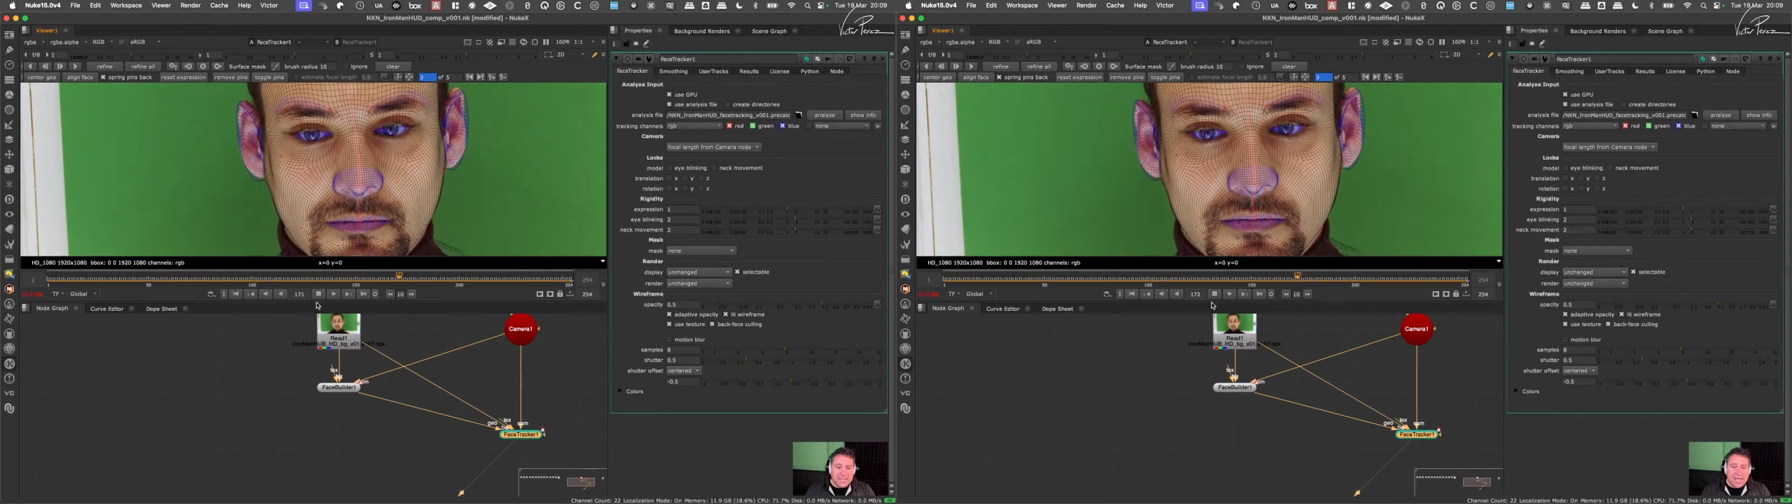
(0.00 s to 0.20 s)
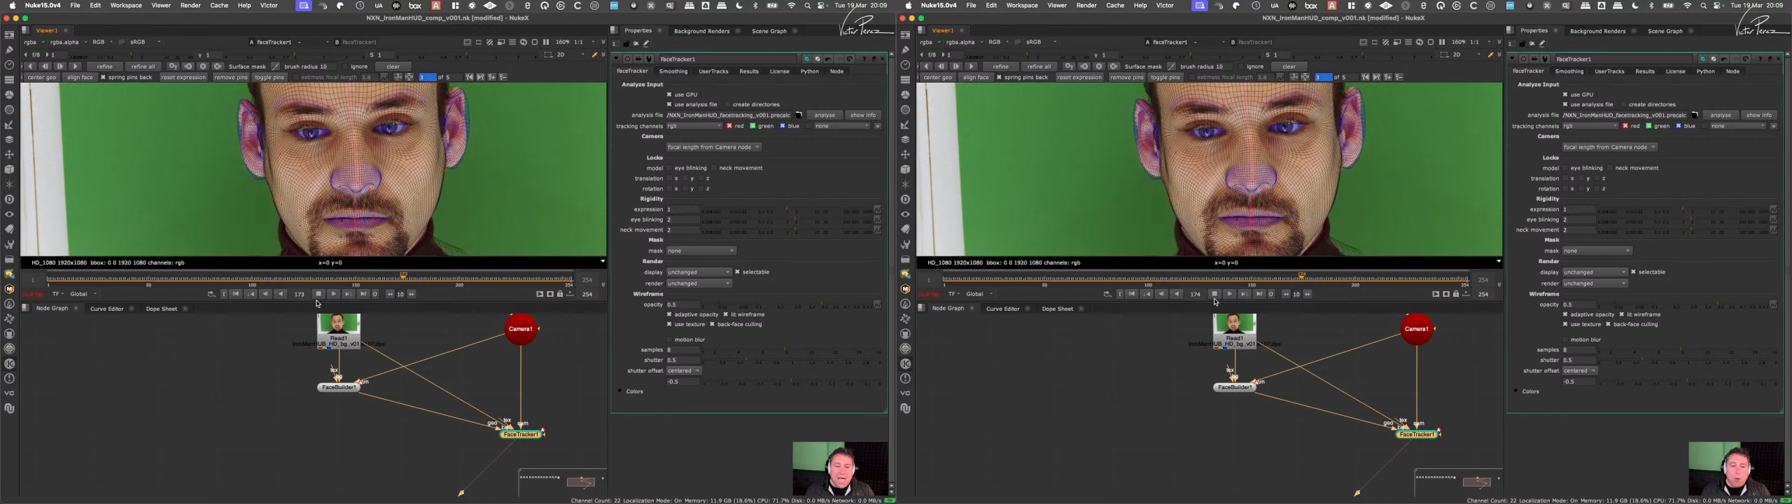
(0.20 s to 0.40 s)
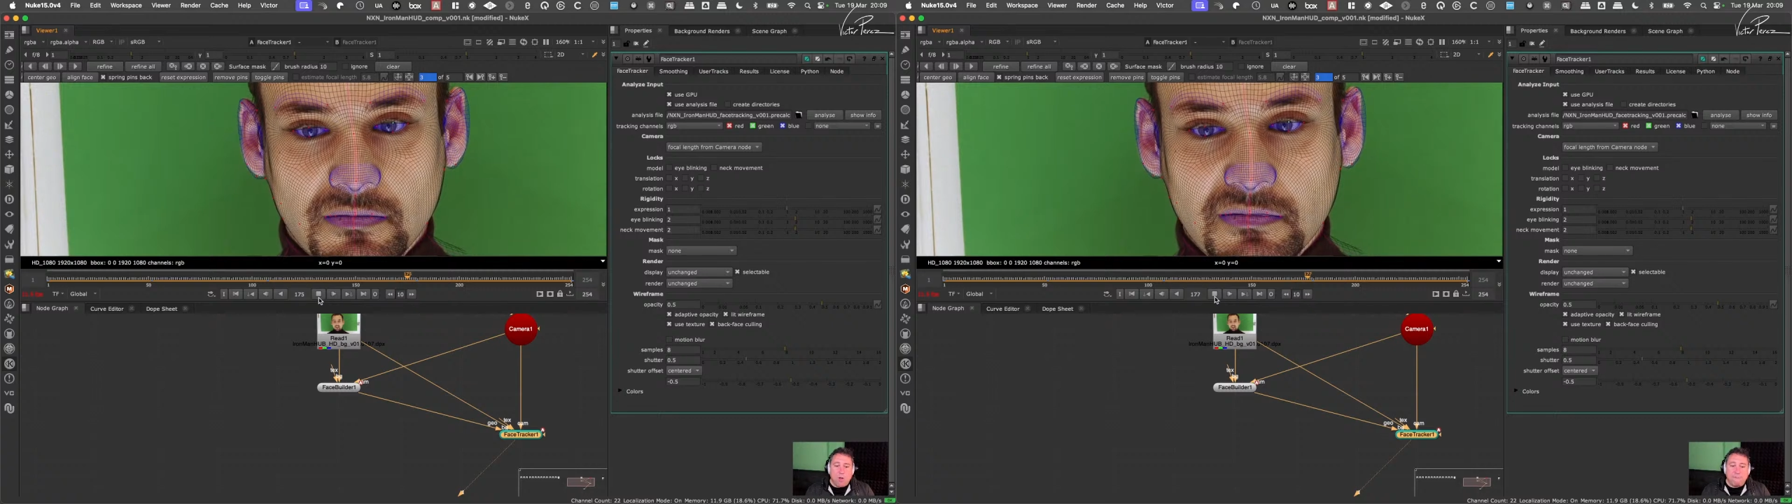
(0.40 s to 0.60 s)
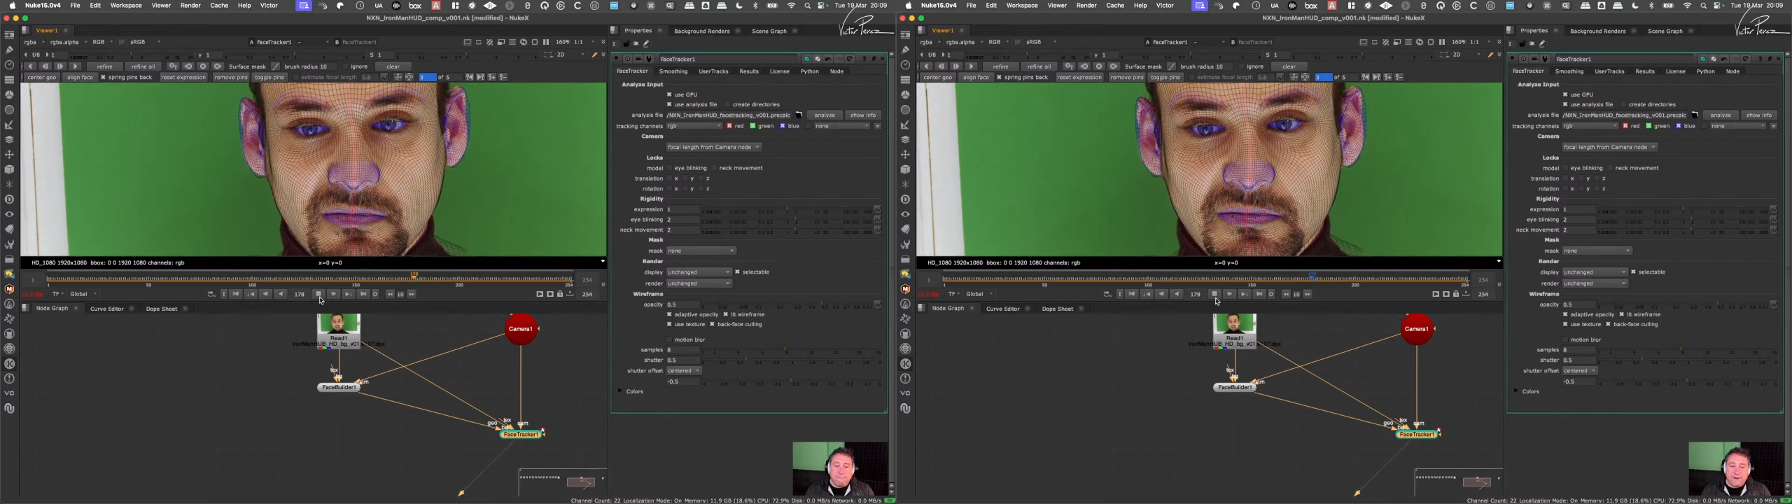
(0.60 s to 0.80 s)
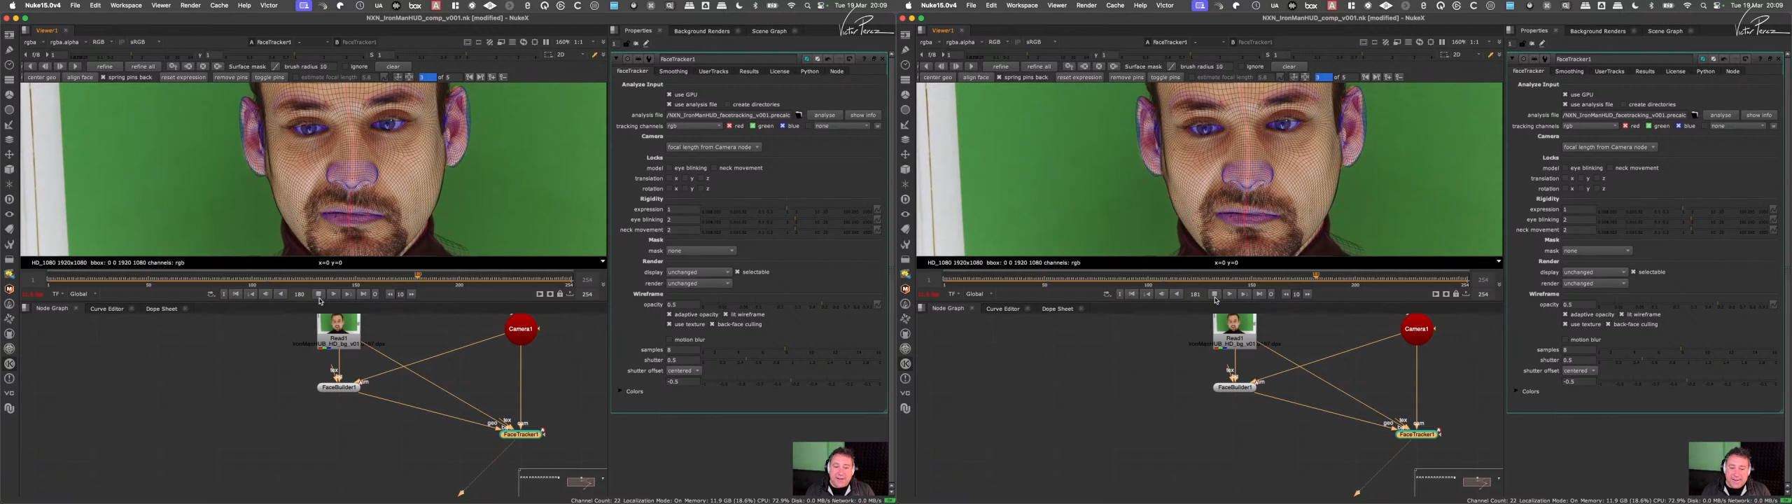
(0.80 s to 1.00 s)
how
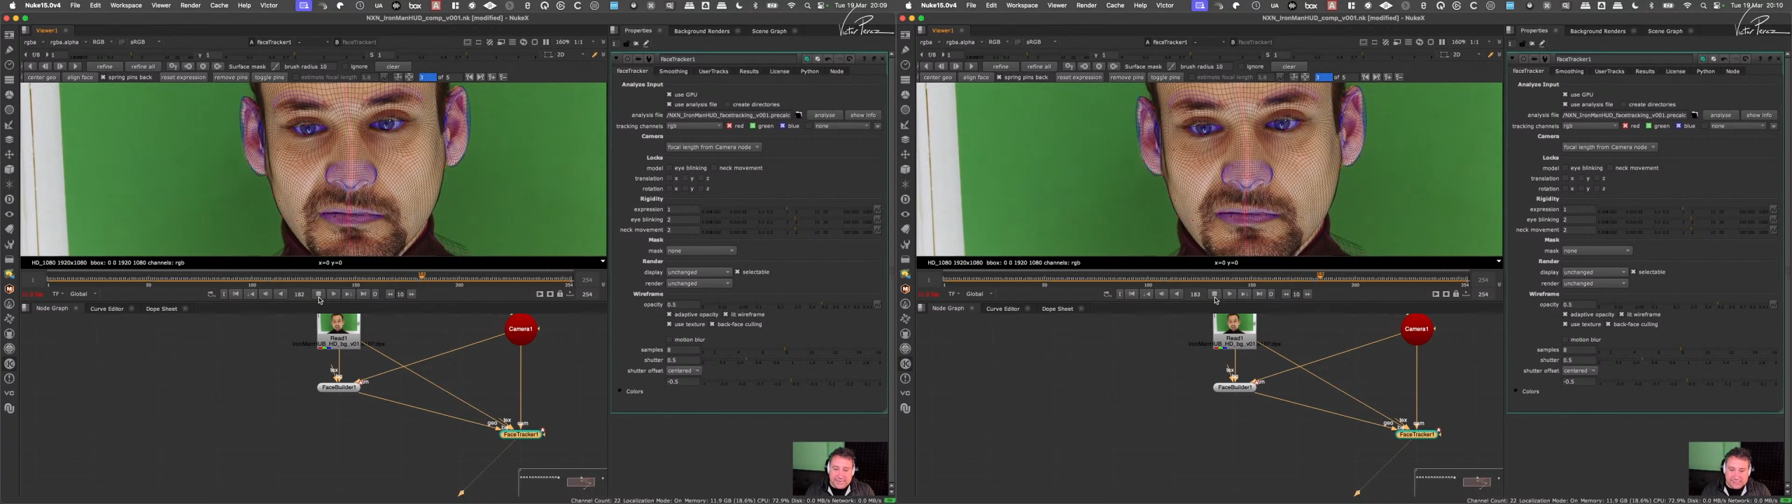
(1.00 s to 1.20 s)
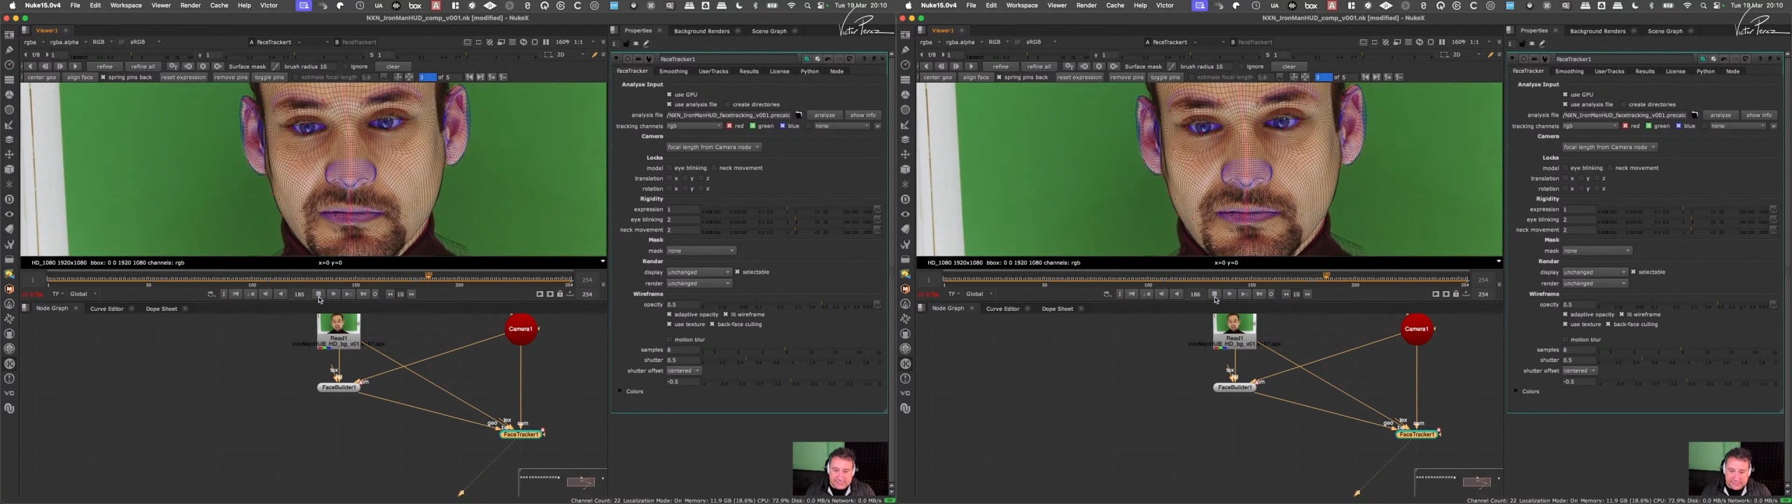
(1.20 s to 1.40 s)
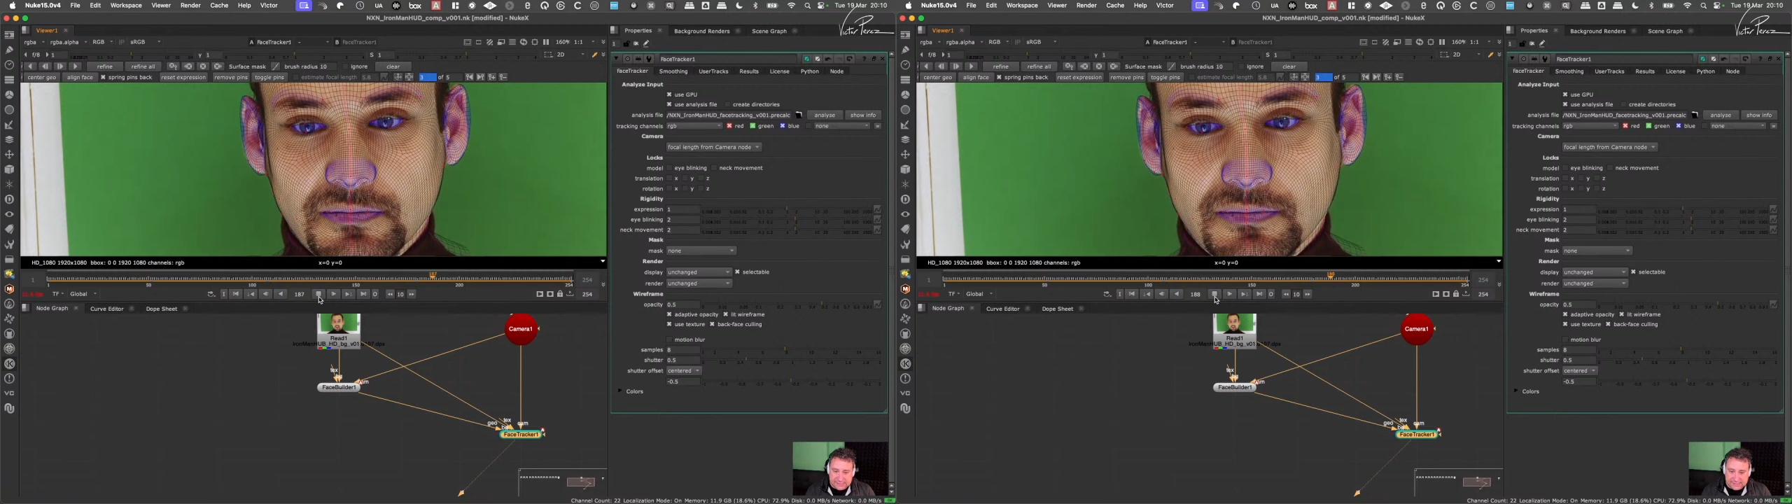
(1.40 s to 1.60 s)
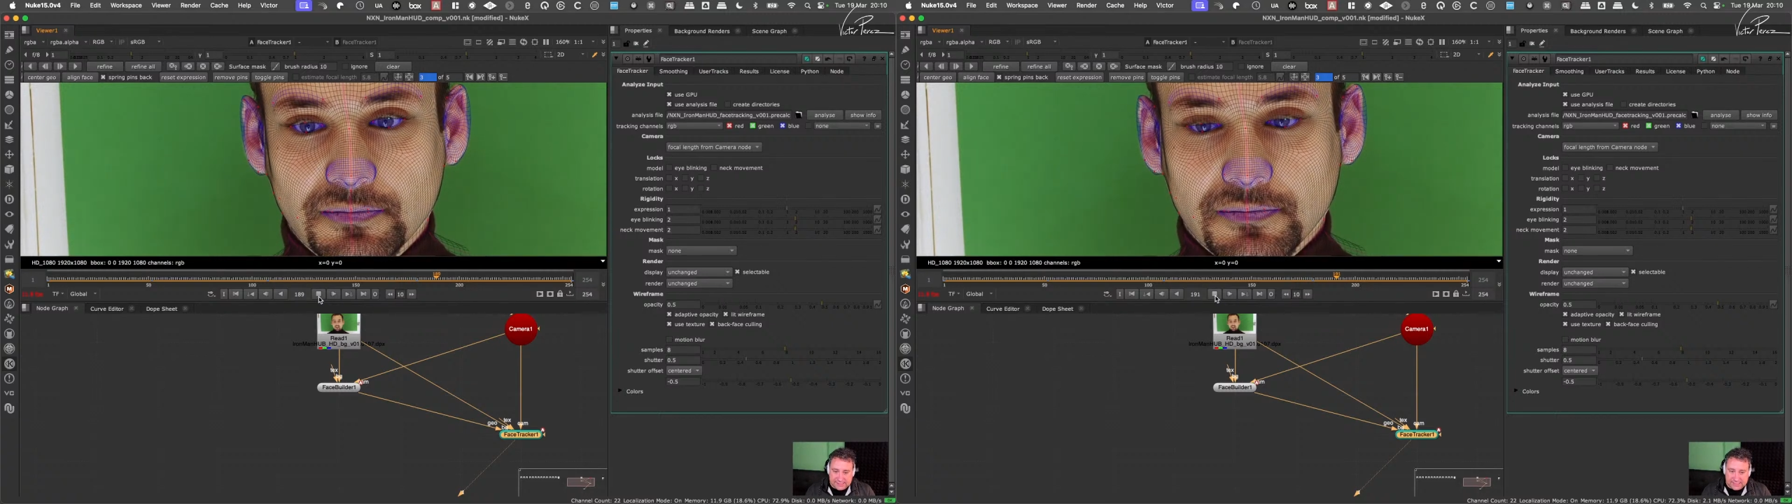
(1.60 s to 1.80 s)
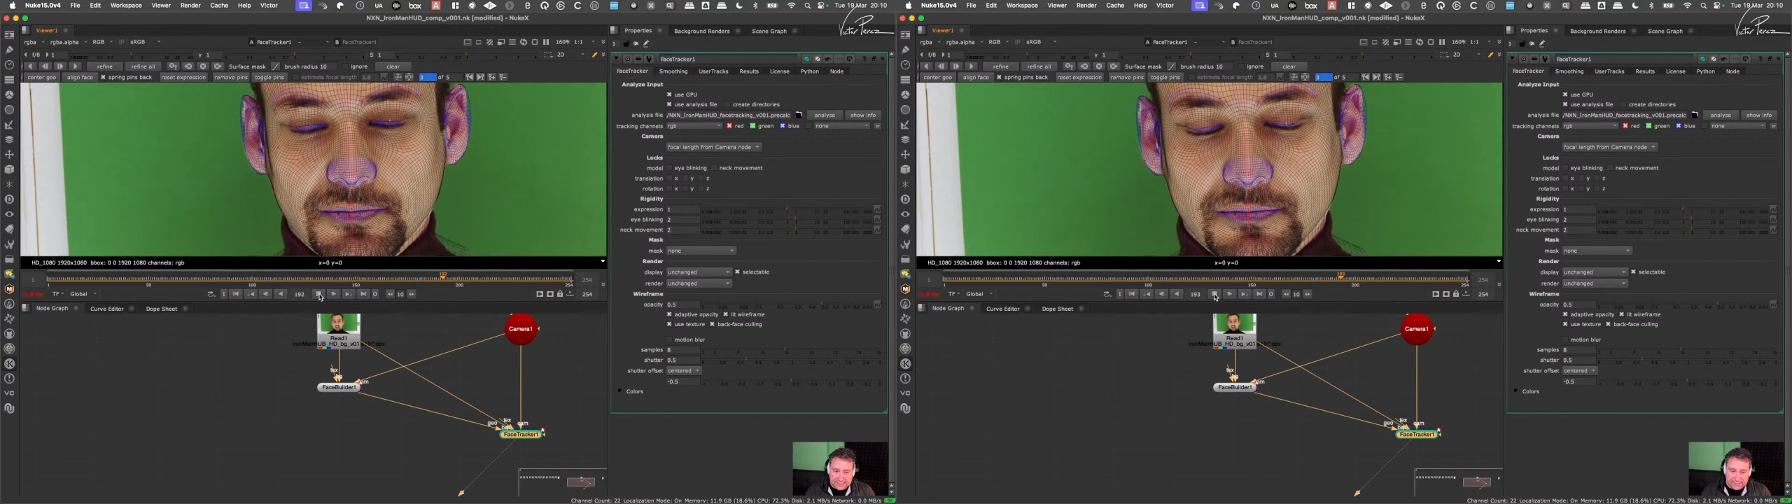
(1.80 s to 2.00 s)
afraid is
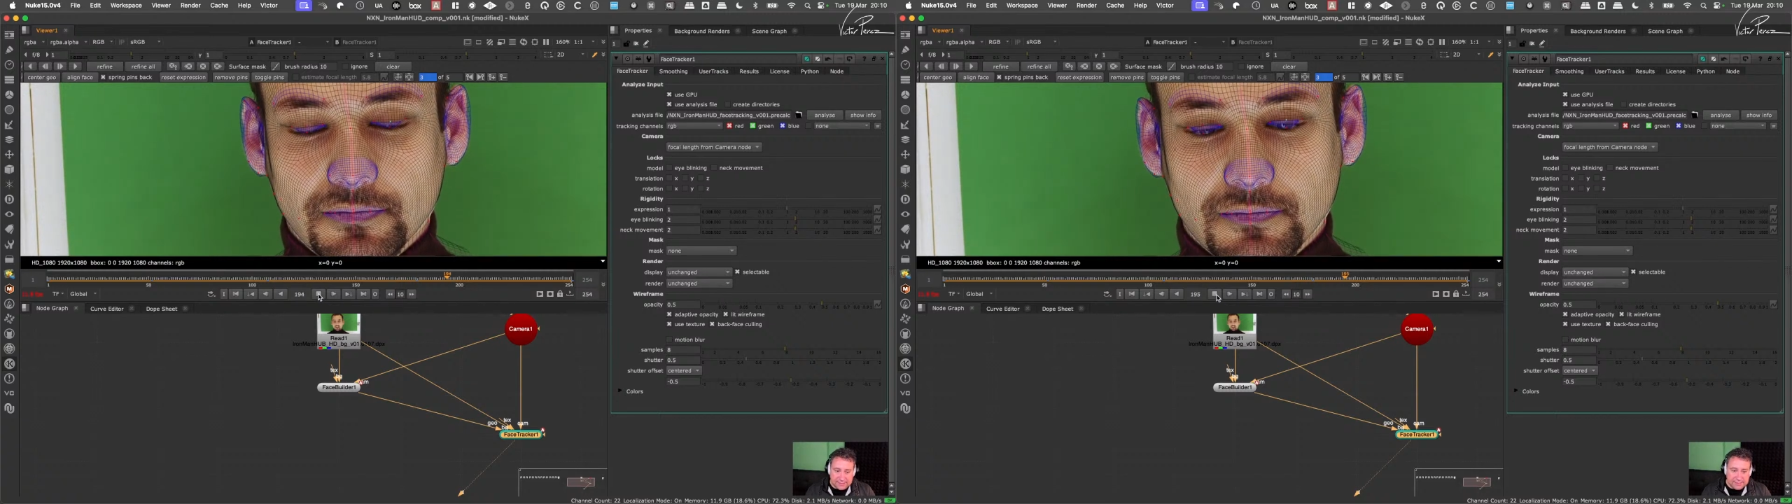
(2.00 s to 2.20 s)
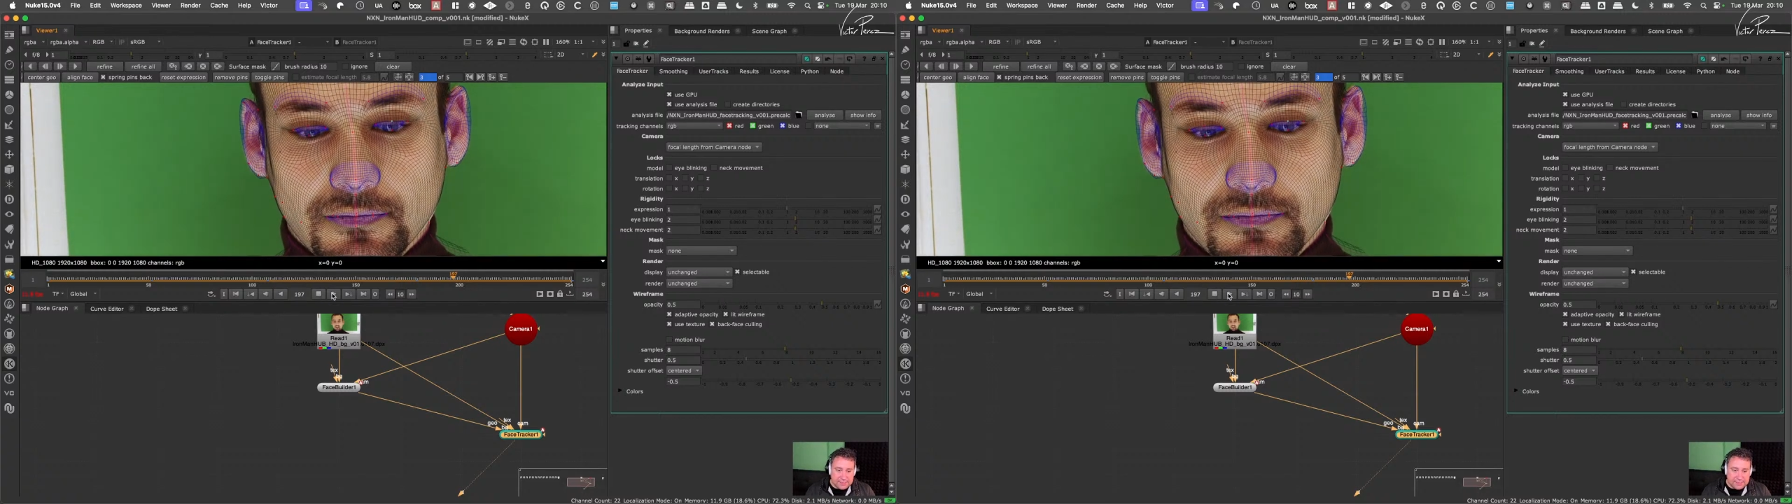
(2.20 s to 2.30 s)
the